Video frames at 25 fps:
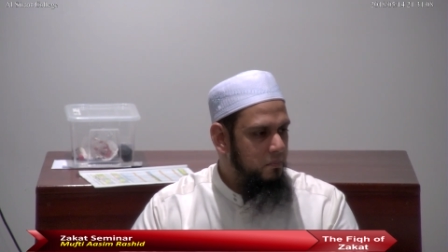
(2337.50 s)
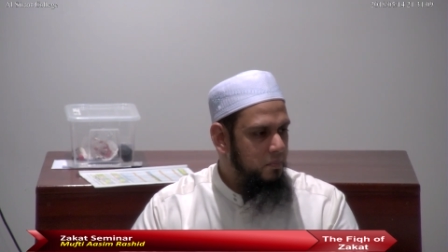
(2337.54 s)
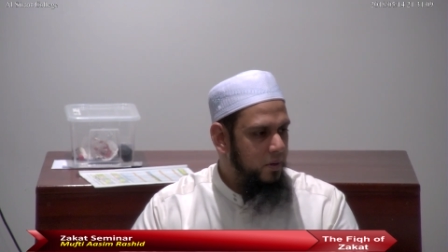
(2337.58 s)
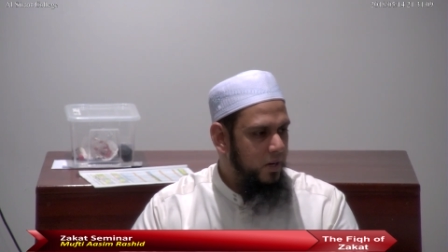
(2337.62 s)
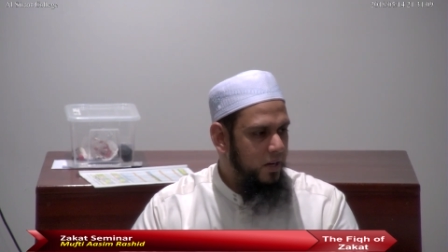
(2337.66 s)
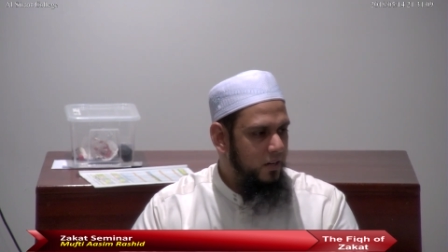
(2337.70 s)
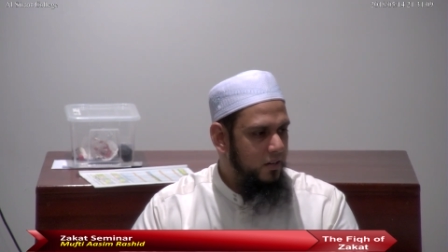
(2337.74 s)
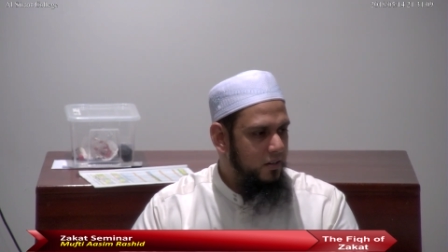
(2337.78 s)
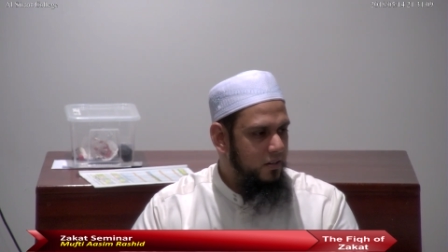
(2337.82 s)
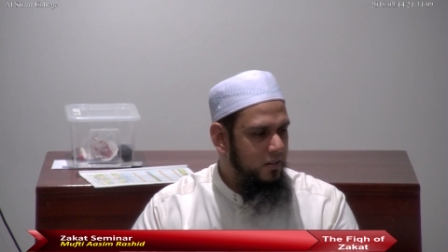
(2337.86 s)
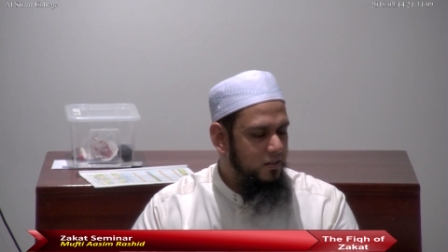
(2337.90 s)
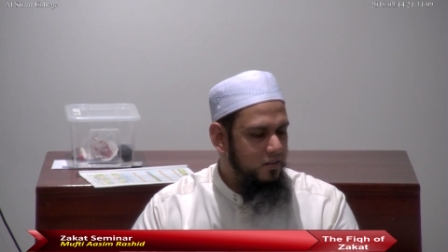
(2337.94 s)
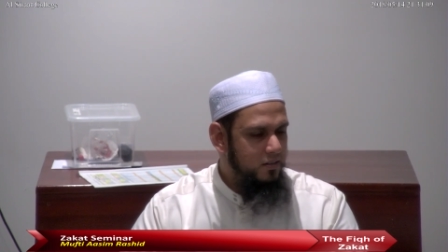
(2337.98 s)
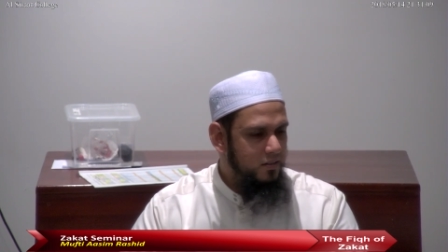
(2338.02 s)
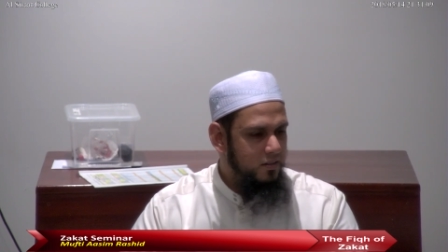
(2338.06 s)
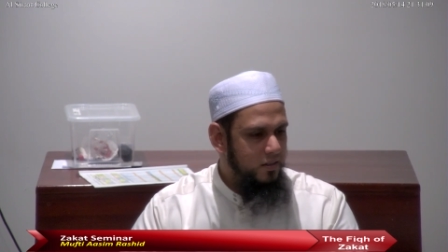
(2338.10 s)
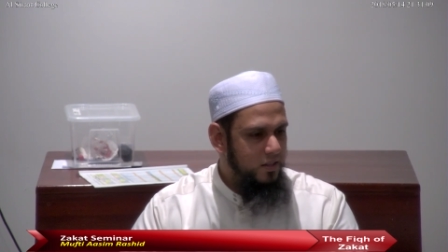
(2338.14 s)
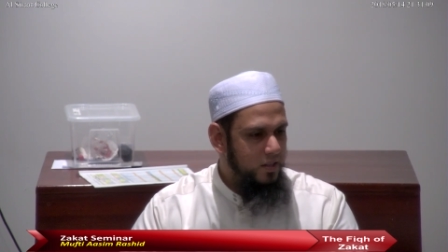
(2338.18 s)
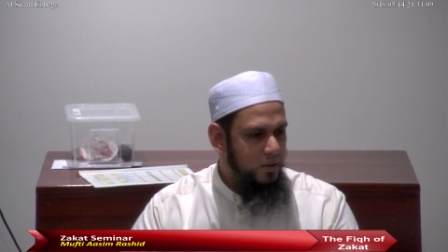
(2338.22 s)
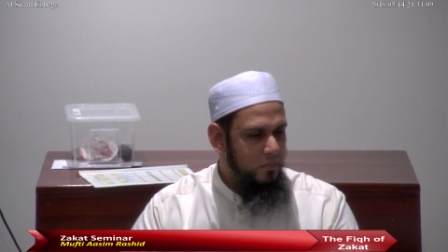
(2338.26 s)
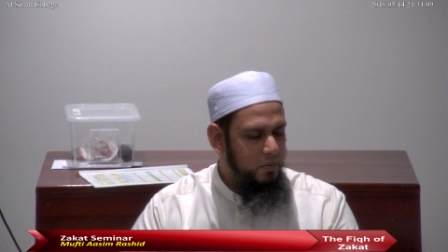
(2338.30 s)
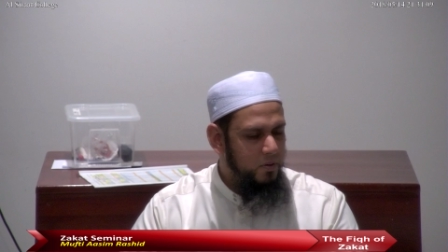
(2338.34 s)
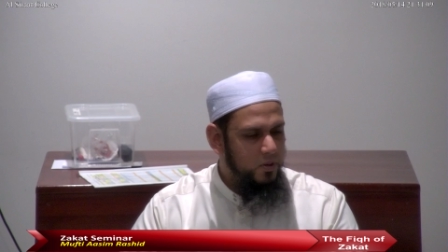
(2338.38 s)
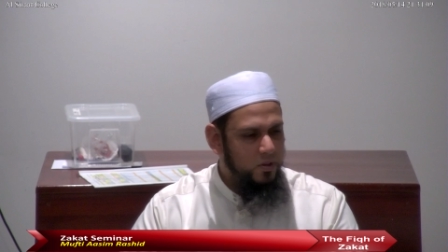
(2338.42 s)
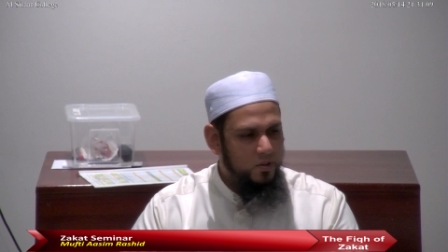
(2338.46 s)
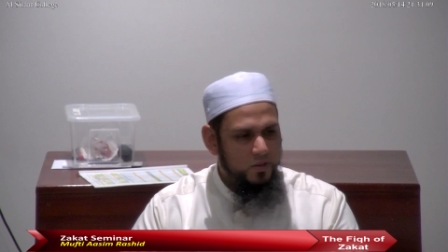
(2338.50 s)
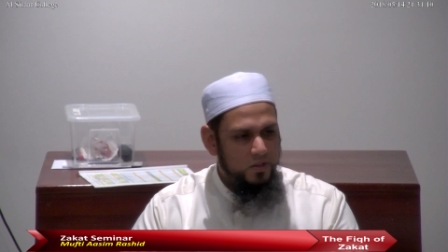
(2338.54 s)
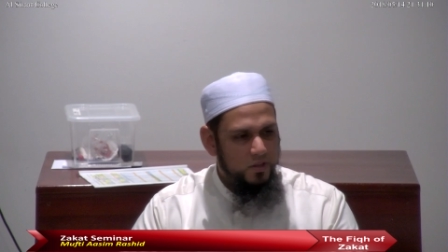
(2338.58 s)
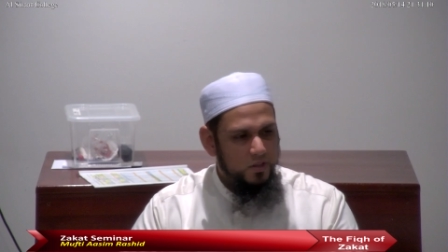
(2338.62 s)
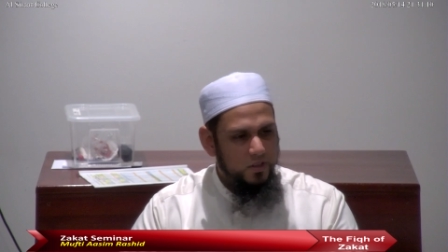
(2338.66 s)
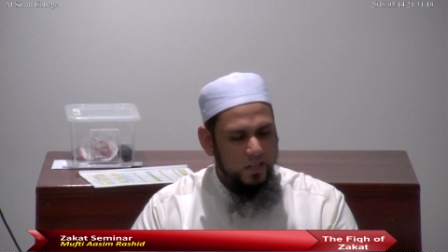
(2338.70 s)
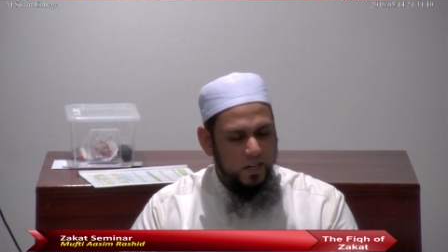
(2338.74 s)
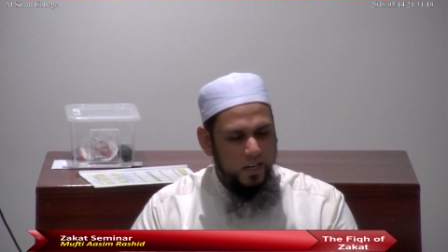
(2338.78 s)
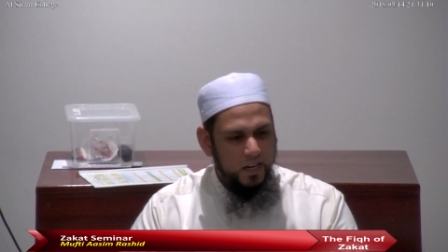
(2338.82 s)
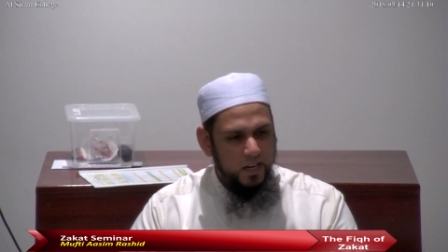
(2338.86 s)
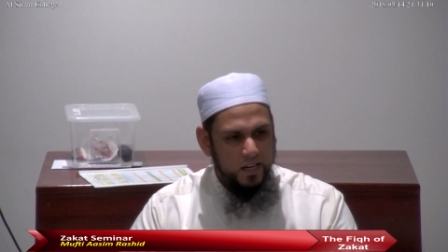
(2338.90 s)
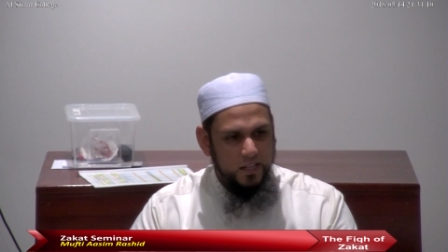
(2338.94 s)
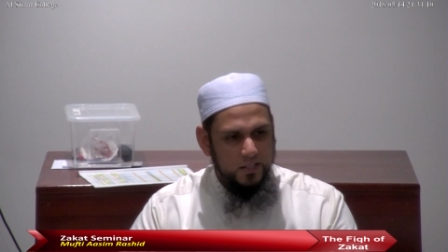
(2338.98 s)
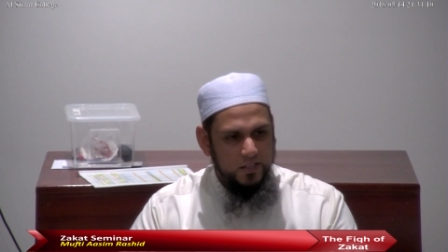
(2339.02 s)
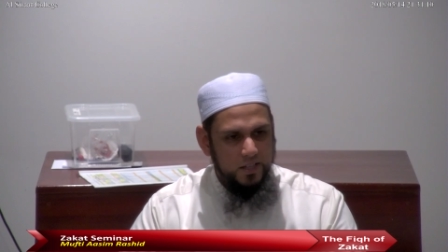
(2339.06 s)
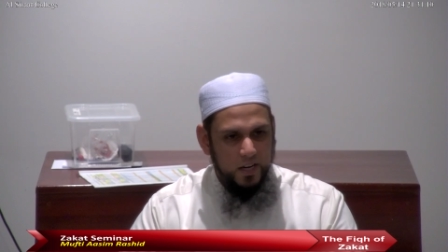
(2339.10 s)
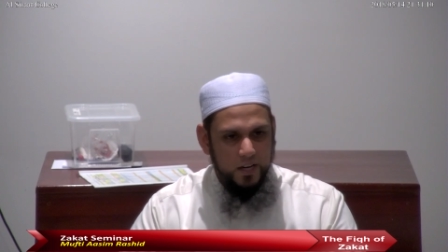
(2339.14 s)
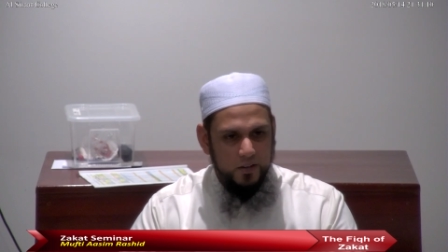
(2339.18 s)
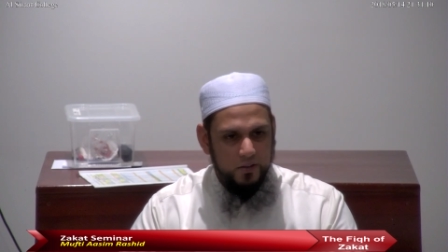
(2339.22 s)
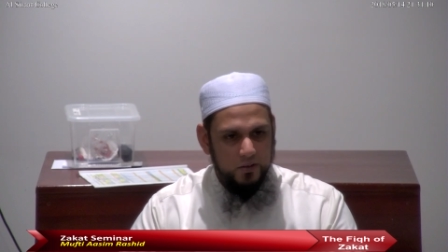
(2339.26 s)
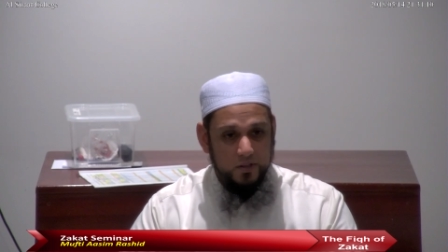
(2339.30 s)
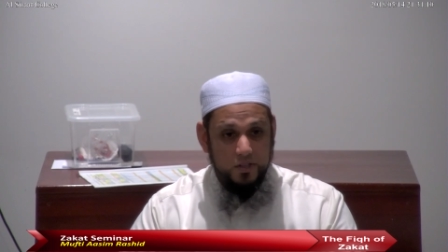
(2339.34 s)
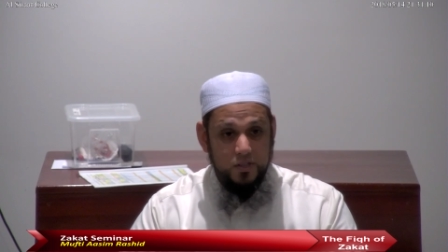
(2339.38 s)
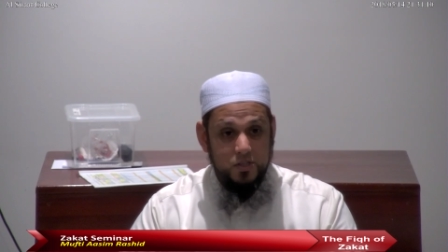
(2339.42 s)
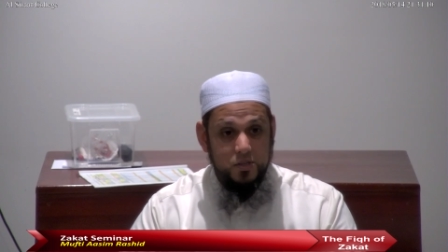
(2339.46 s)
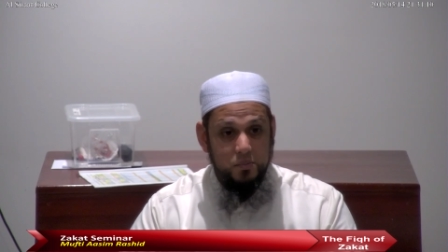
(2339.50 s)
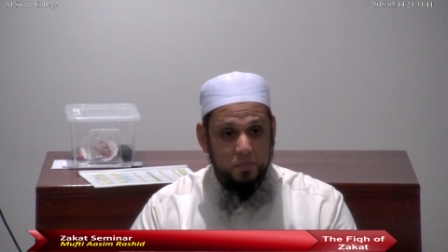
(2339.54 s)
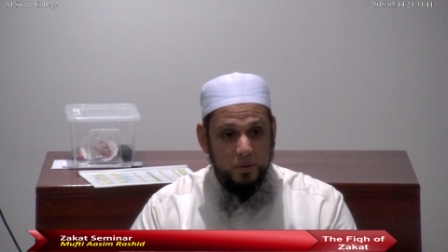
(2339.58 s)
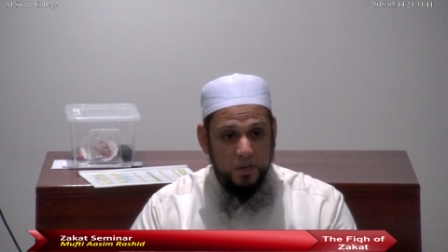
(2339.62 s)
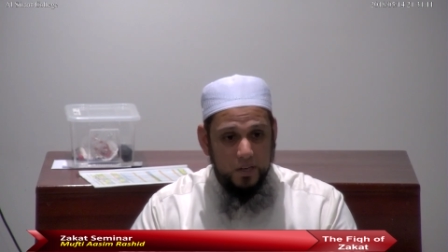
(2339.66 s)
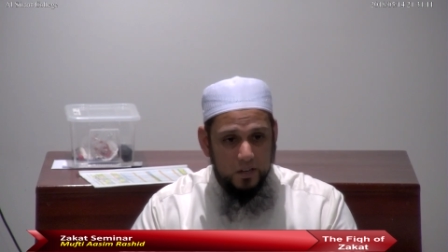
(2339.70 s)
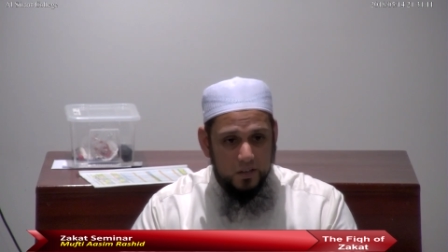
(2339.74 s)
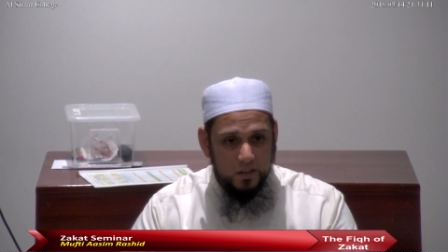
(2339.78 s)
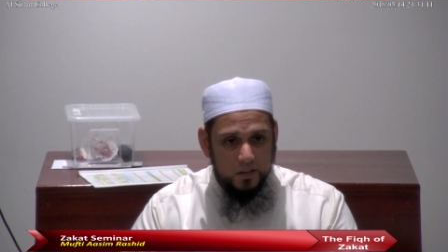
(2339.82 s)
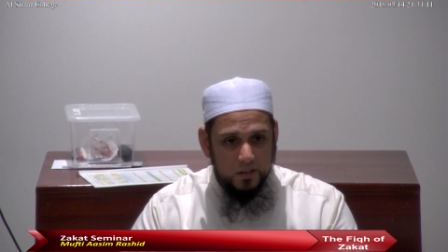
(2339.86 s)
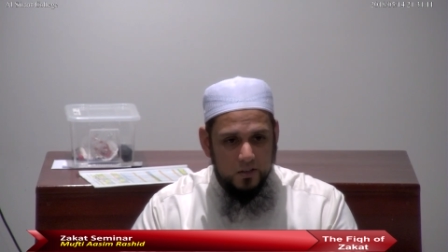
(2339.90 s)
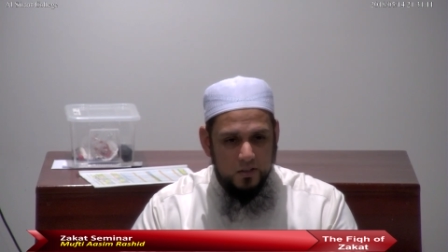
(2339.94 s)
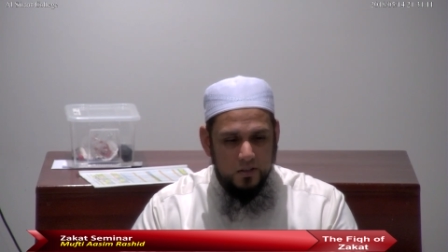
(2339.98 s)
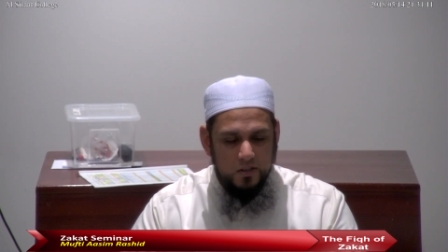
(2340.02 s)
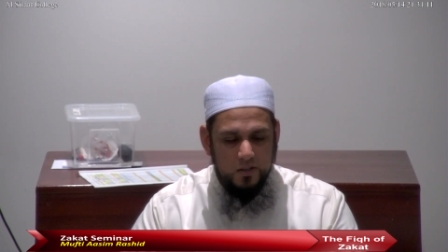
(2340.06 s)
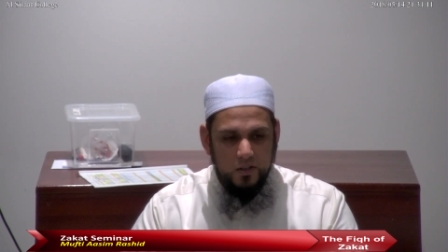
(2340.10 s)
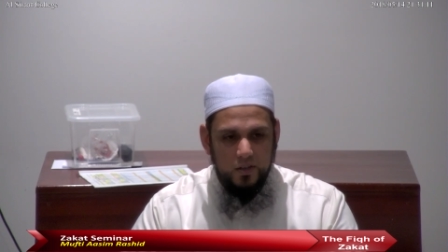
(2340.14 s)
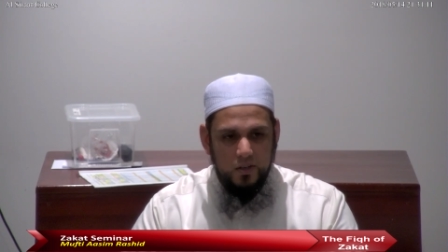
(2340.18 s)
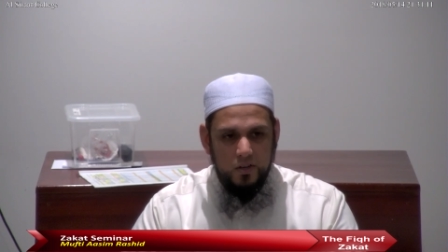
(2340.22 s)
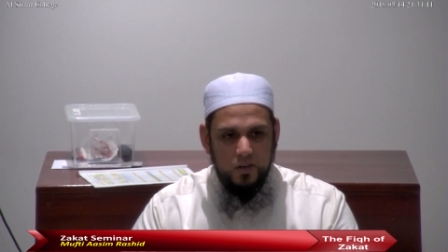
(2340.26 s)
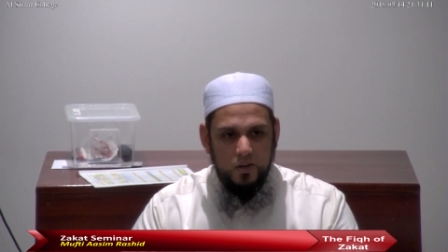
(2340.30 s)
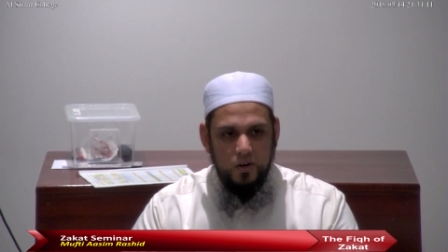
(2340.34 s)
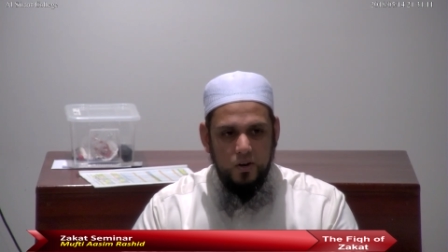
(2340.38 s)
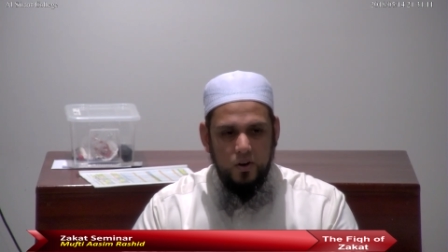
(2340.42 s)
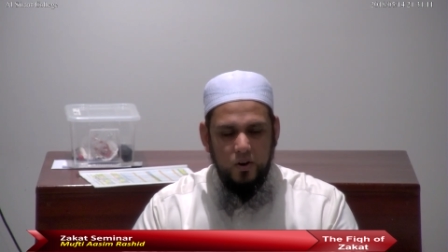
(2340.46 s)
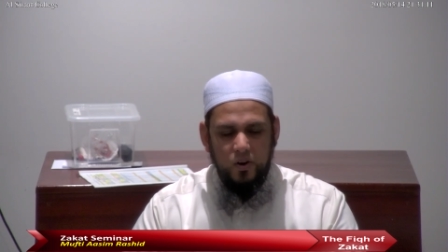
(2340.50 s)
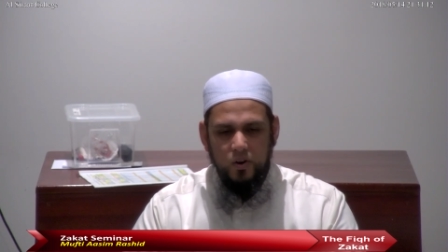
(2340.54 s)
but the person has either disappeared